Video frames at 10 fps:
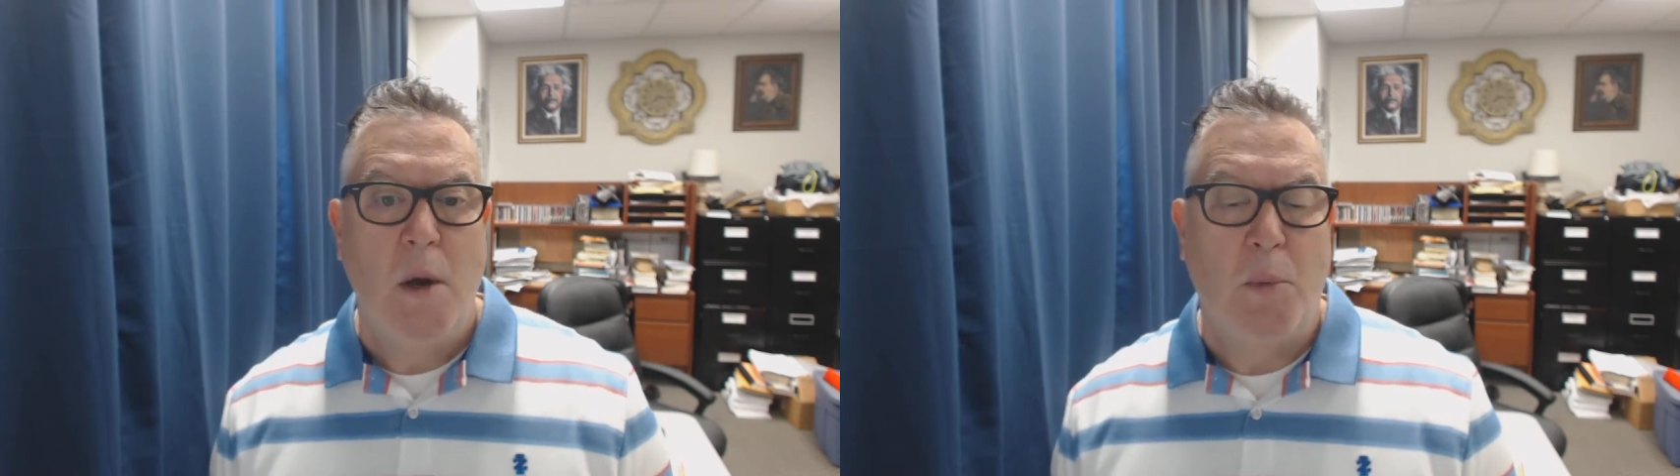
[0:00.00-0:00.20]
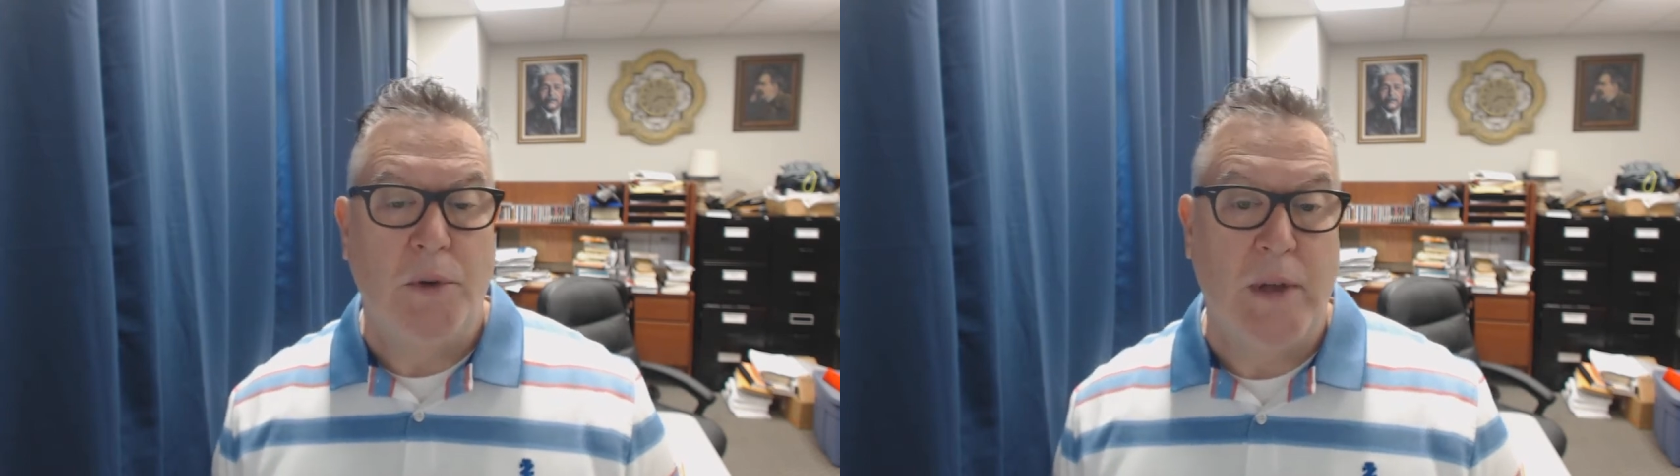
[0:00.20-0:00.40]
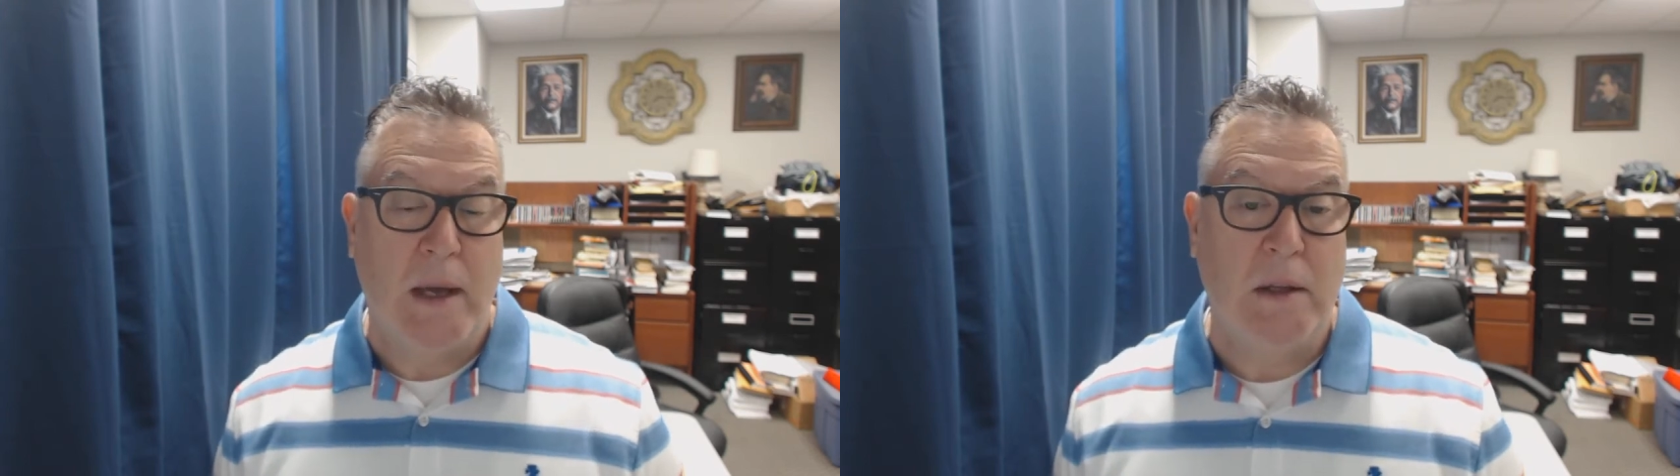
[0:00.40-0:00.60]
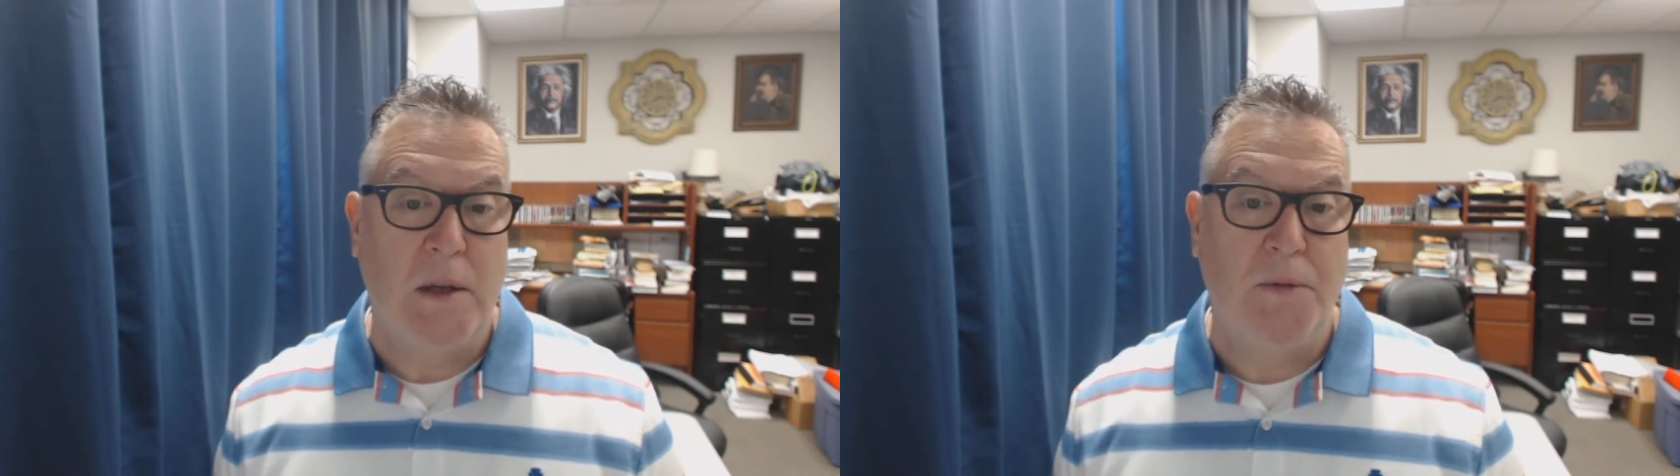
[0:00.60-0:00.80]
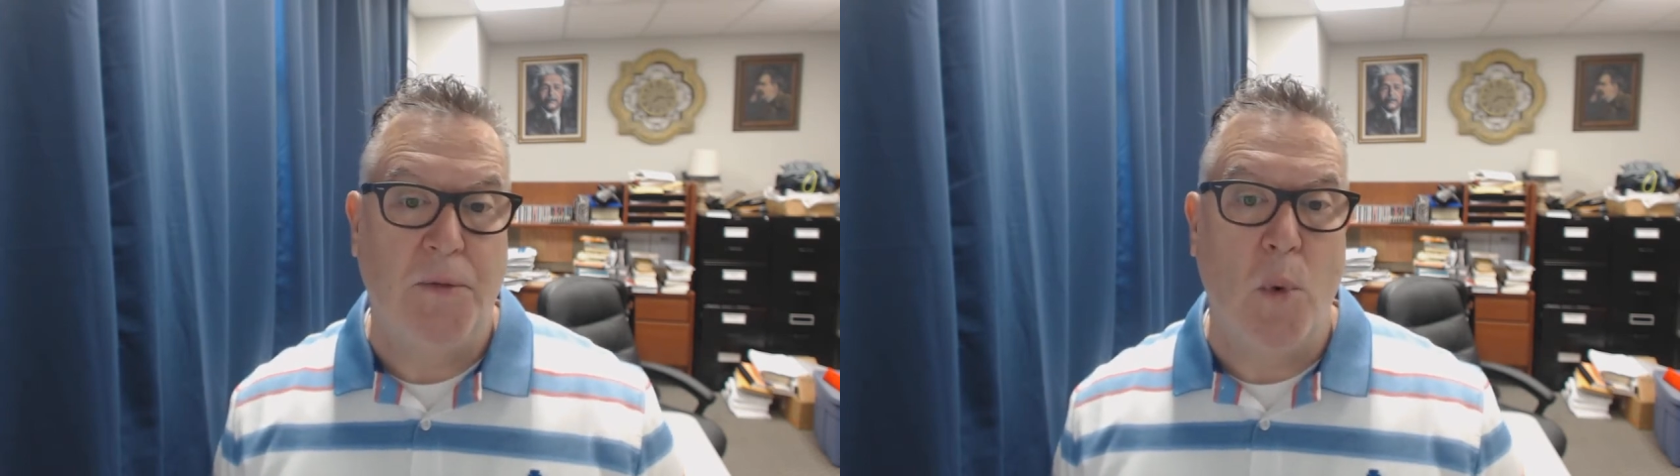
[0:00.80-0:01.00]

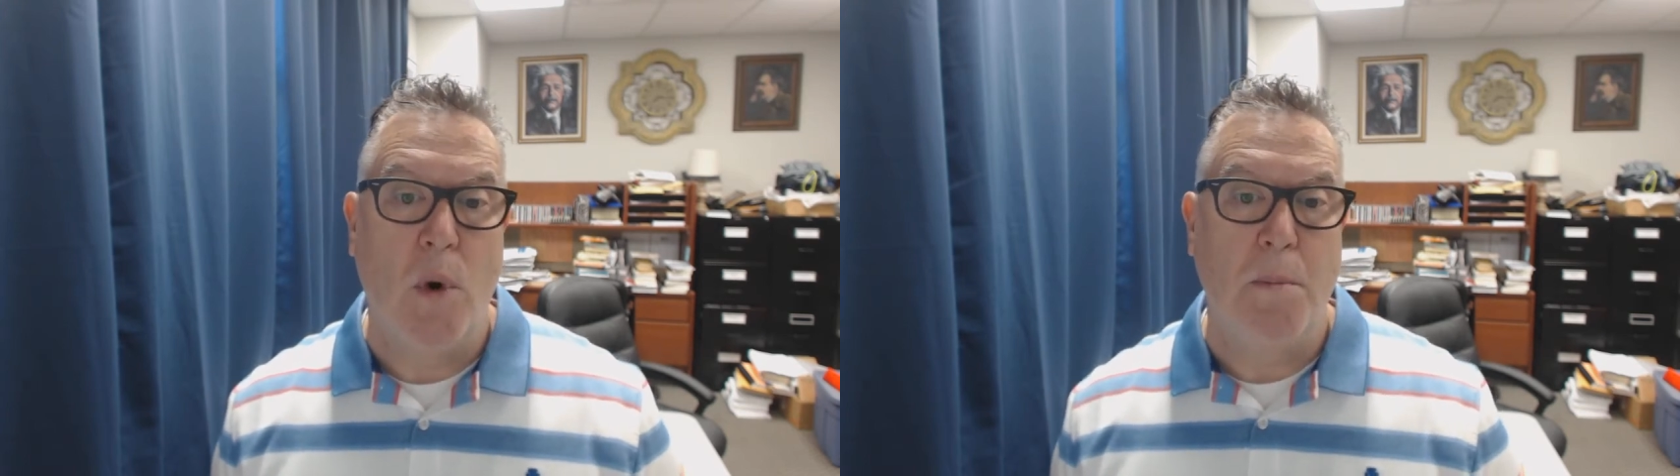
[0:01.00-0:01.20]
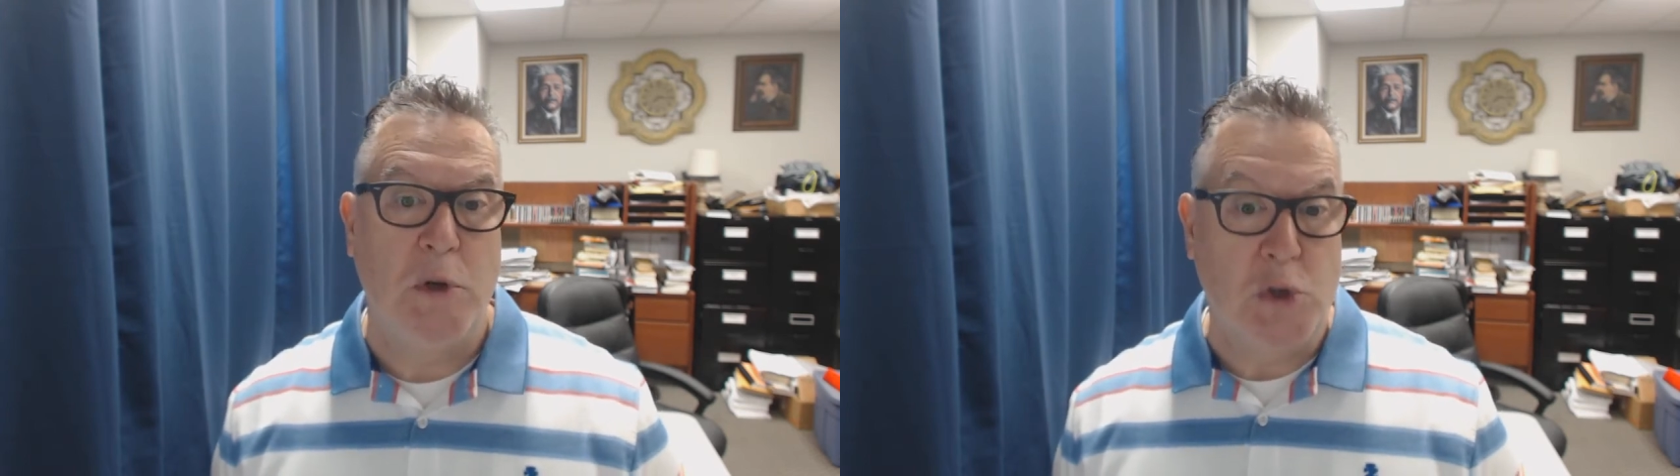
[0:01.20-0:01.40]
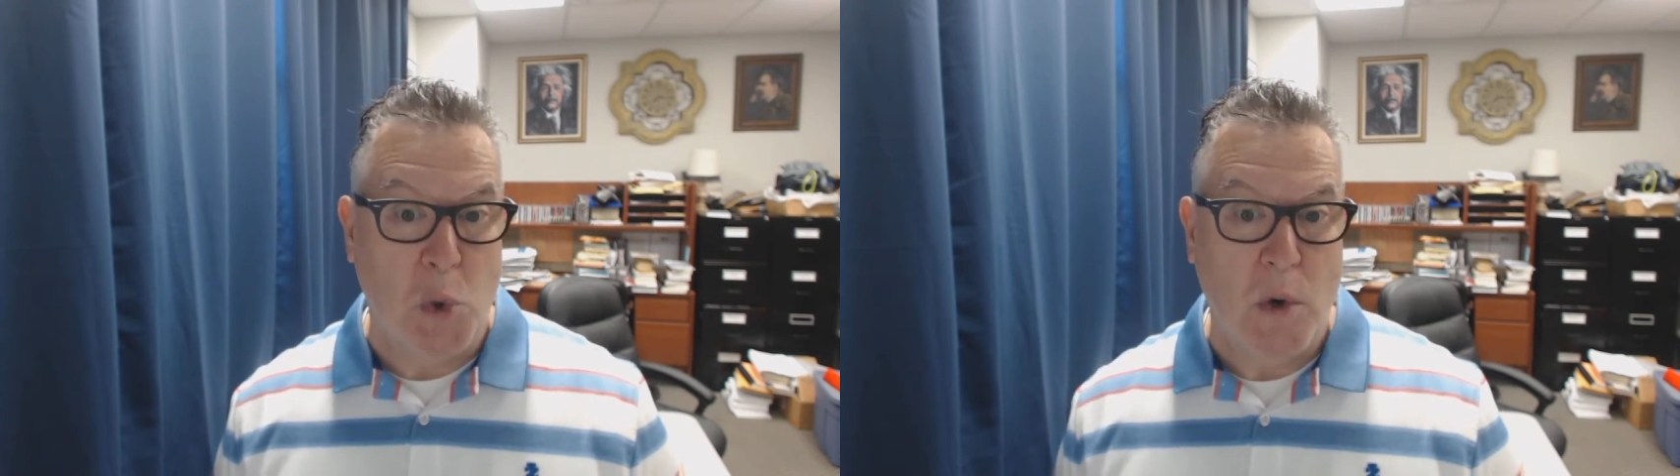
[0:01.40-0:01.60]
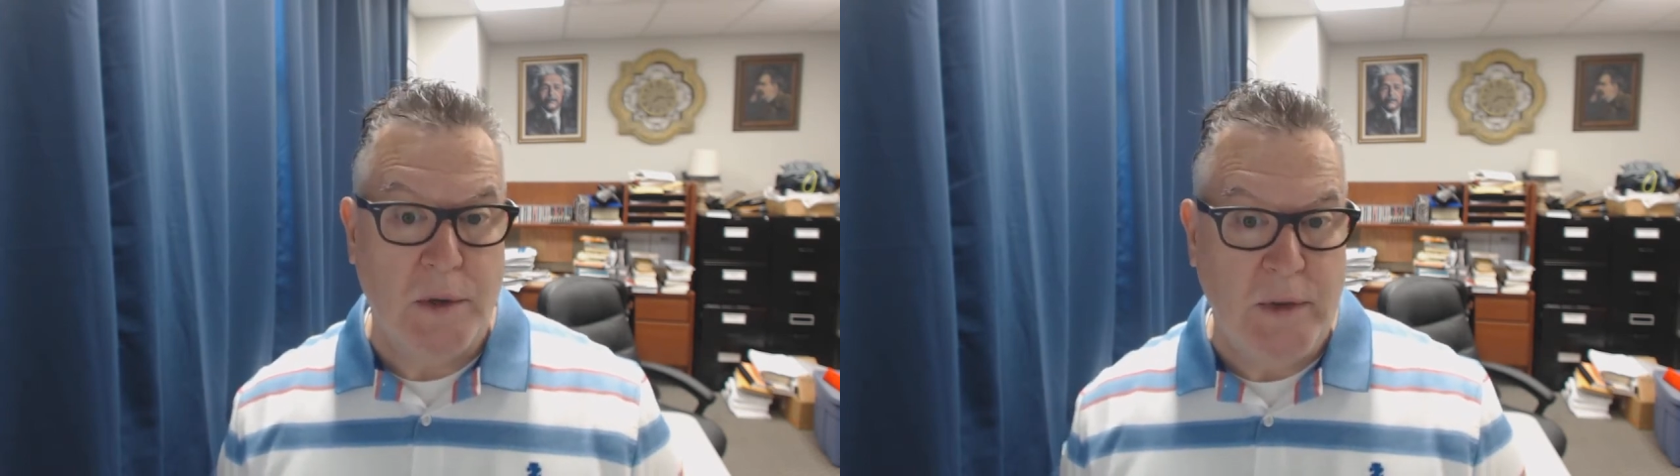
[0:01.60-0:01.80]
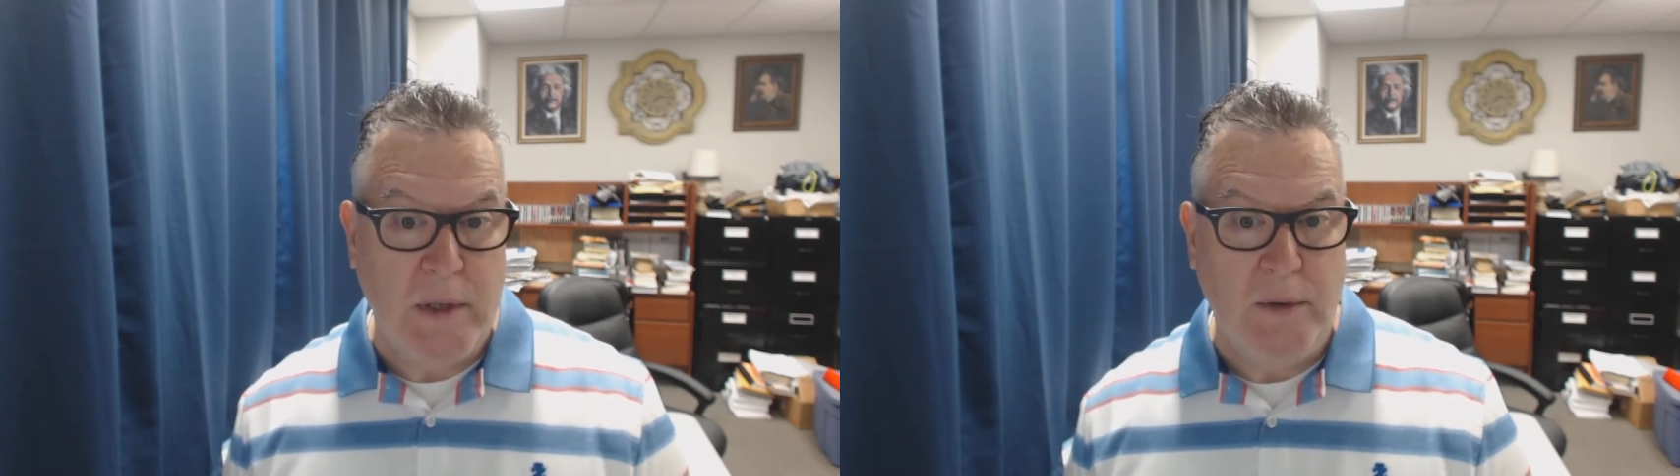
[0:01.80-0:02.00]
protected for
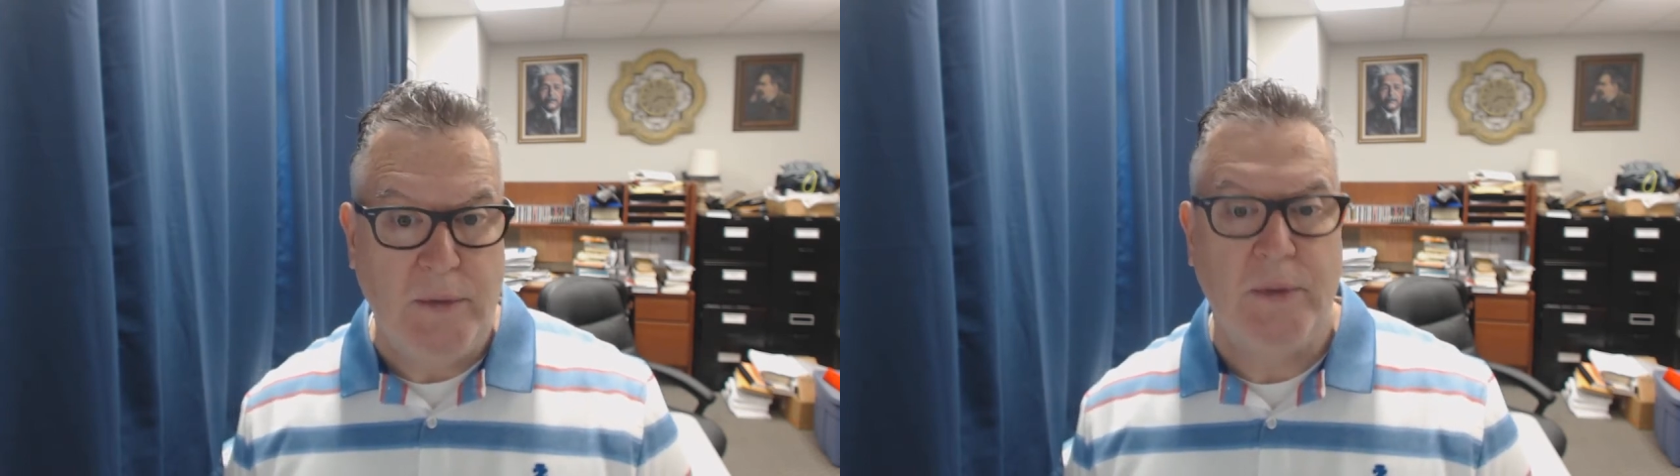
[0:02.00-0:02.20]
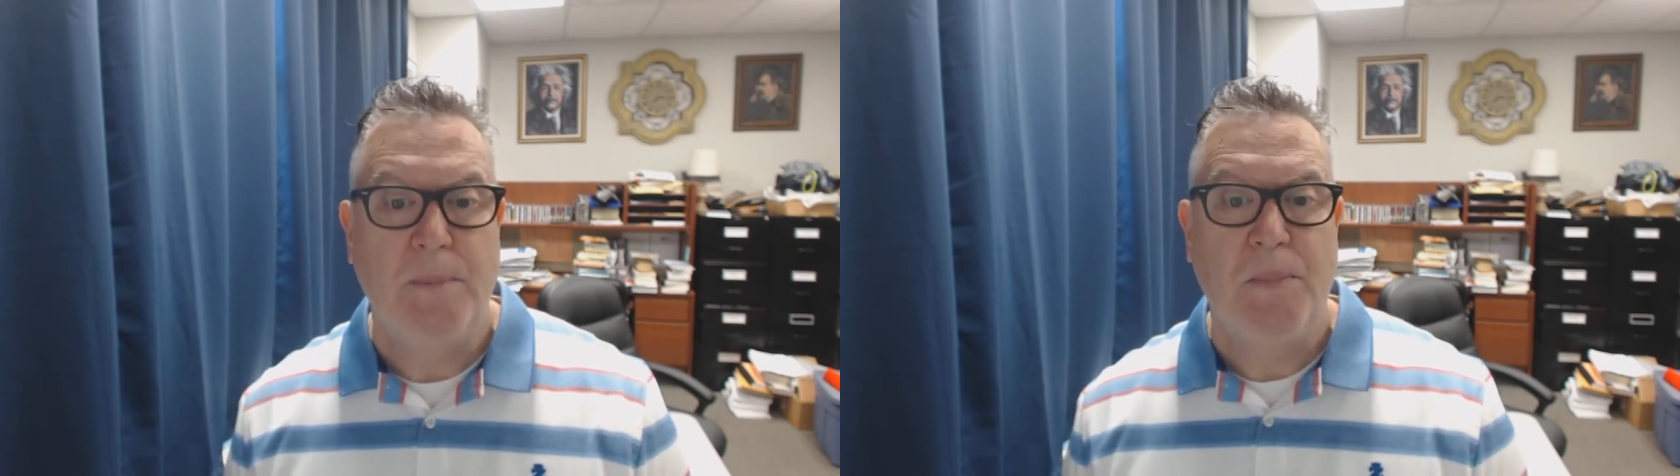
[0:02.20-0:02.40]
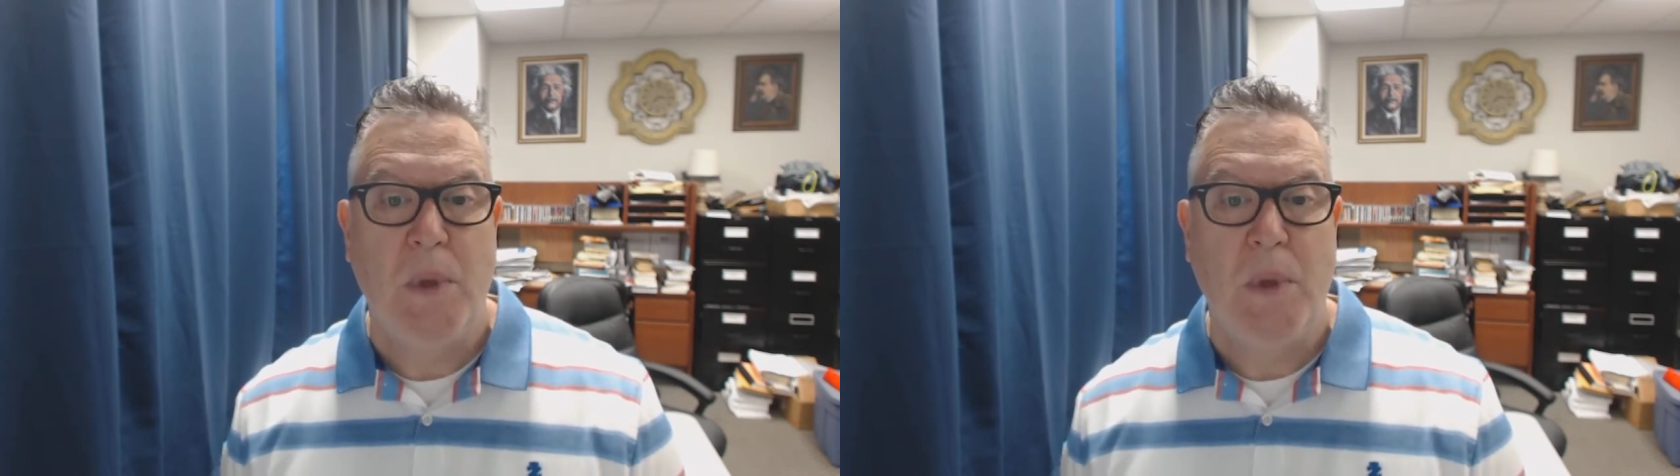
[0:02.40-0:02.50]
majorities,